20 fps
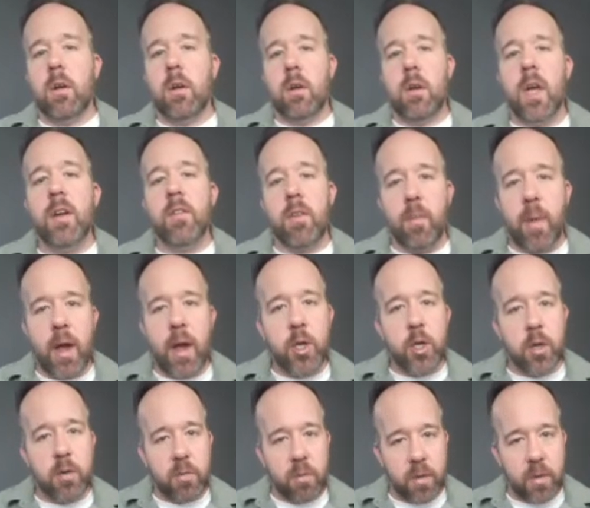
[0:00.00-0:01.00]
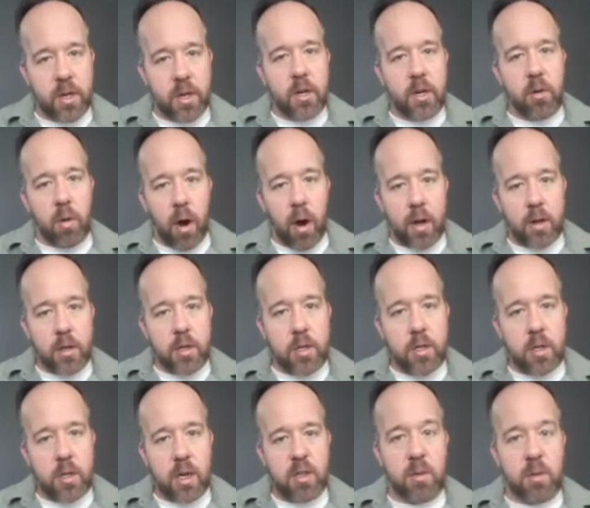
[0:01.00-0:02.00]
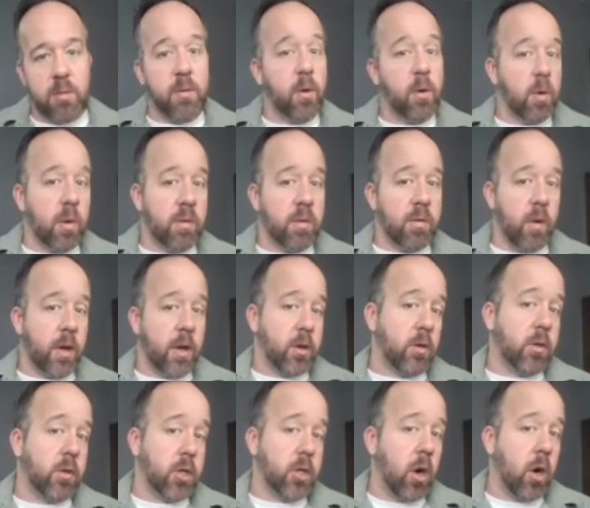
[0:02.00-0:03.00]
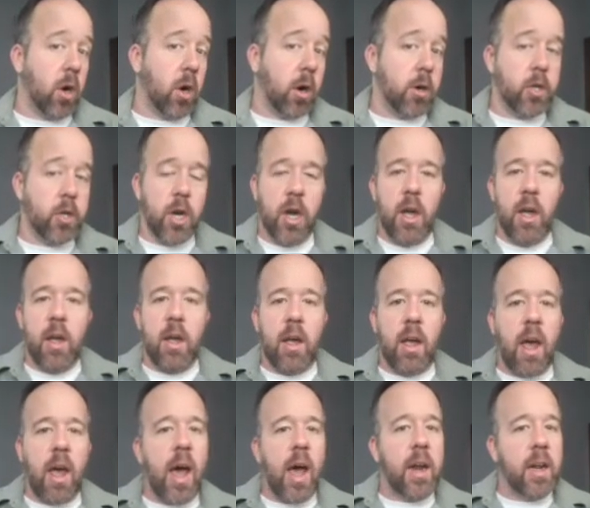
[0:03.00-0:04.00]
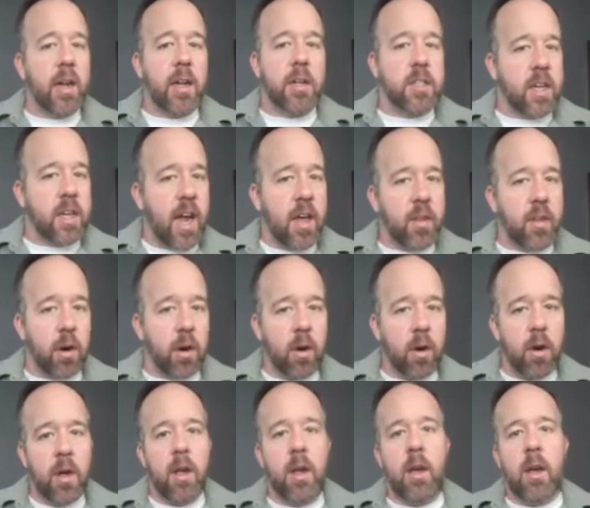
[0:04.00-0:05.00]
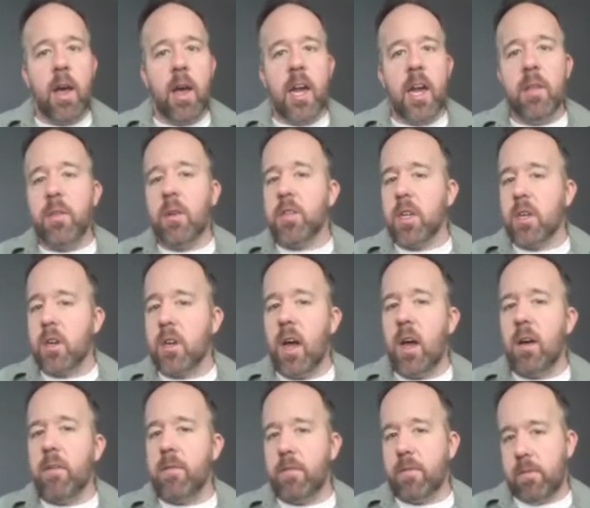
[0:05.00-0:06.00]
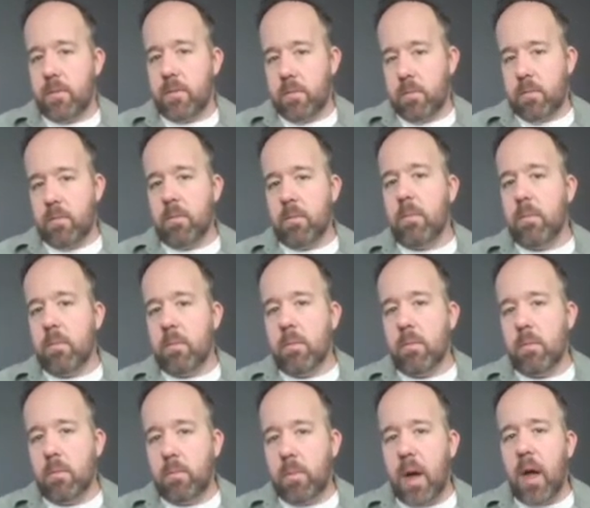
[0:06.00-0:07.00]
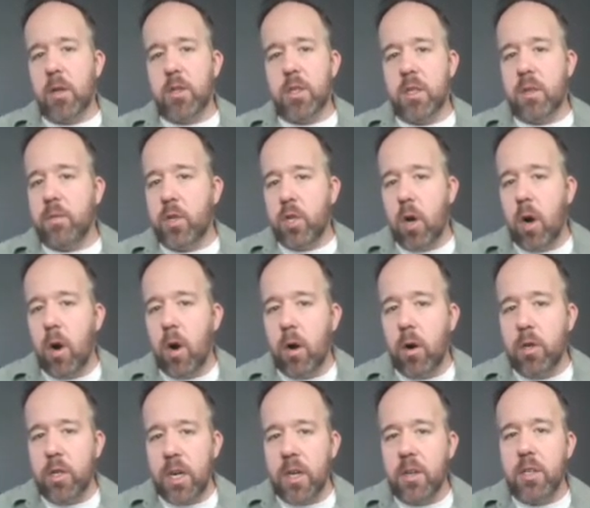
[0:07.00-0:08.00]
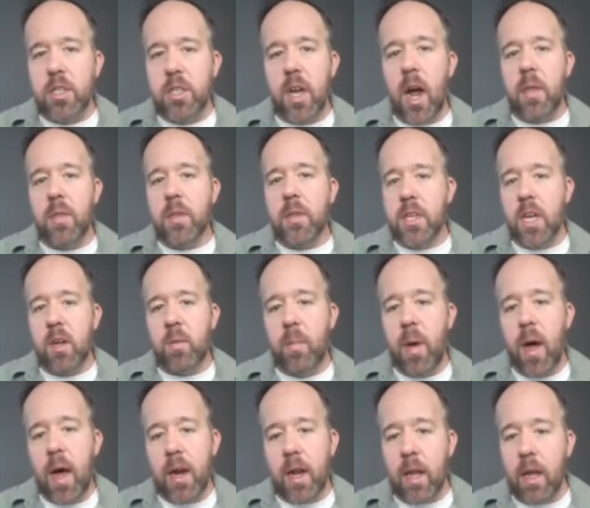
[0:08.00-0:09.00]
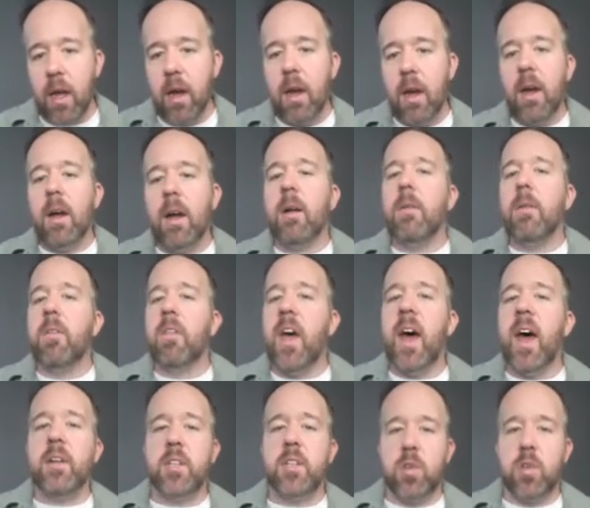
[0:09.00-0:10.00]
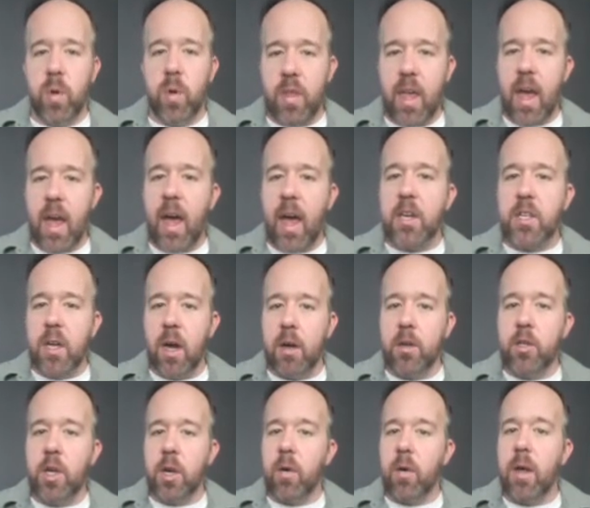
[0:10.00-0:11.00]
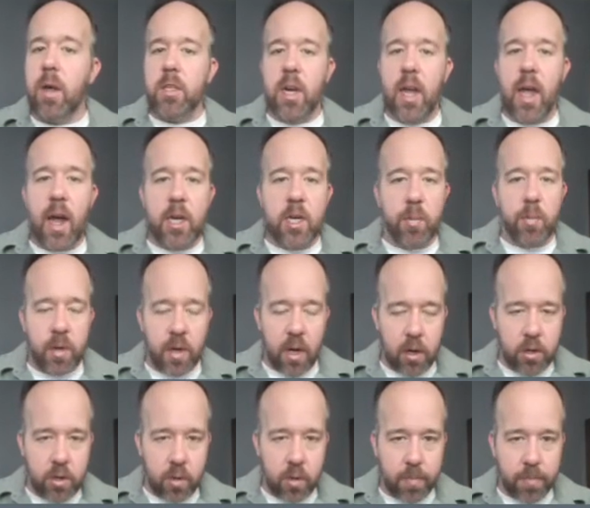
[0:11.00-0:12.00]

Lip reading: information from the dendrites in the form of electrical charge, added it together, and if there's enough positive charge inside the cell body, that's when the axon generates an action potential.